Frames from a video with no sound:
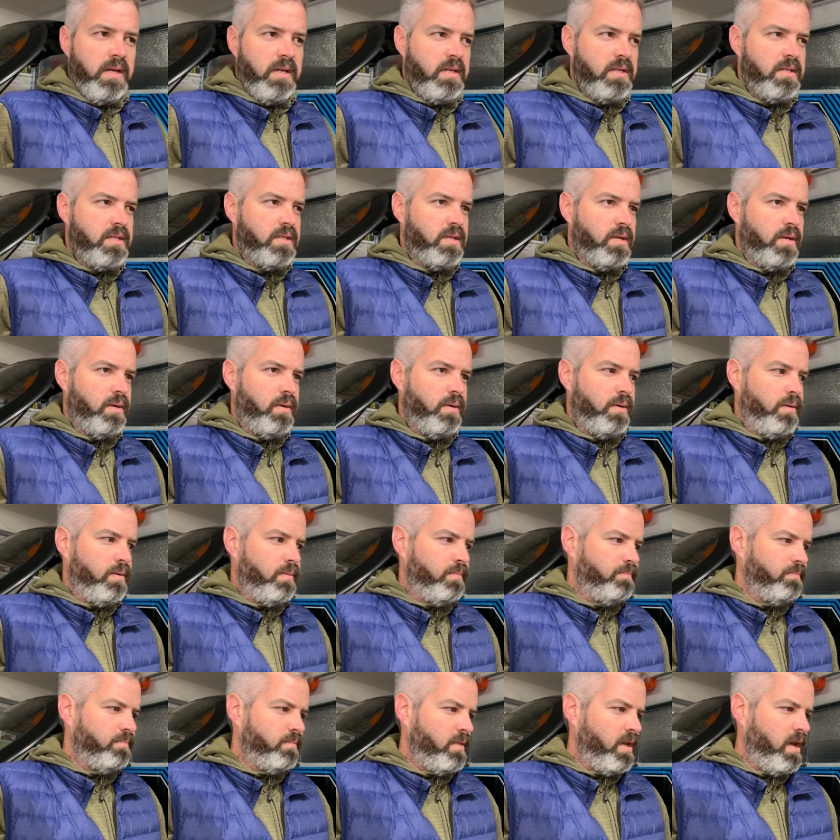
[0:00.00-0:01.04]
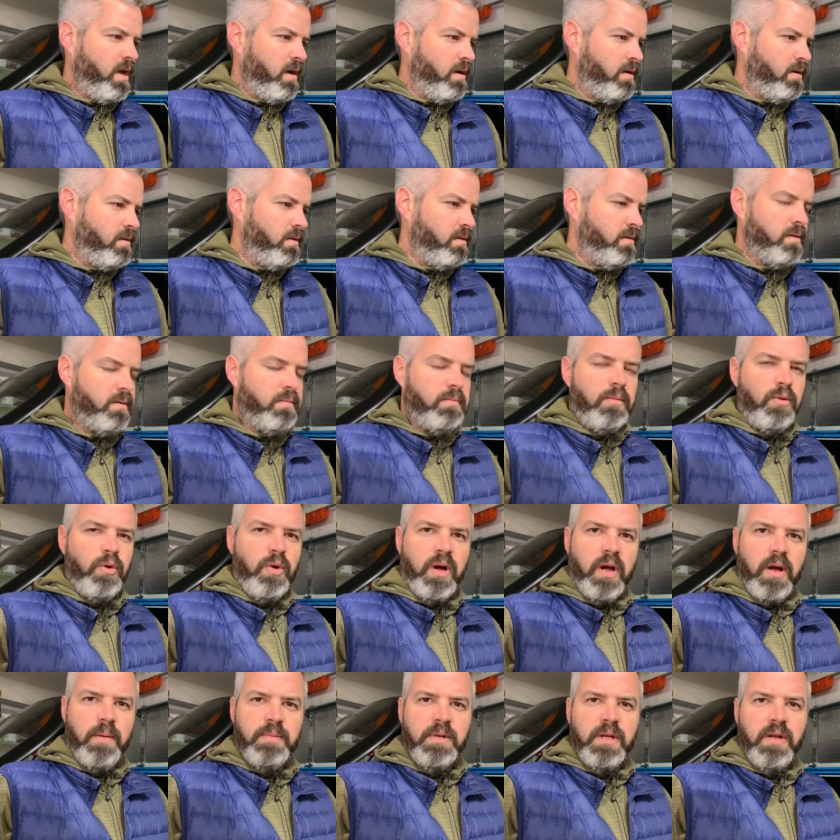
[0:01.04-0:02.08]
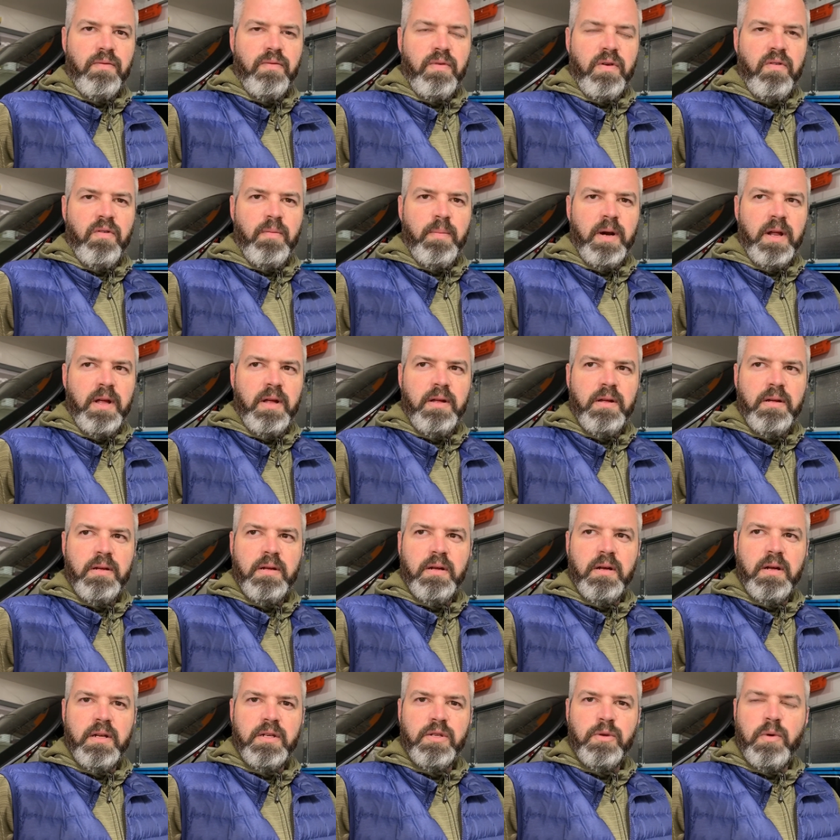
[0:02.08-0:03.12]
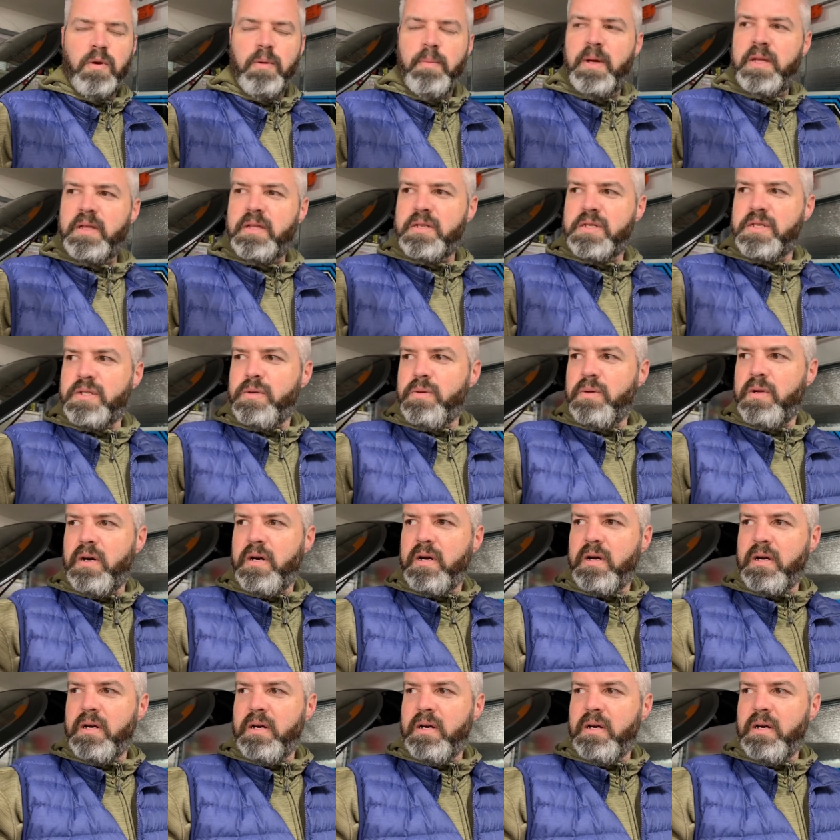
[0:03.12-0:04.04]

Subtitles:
So yeah, quick update for everybody. I don't want to make this too long.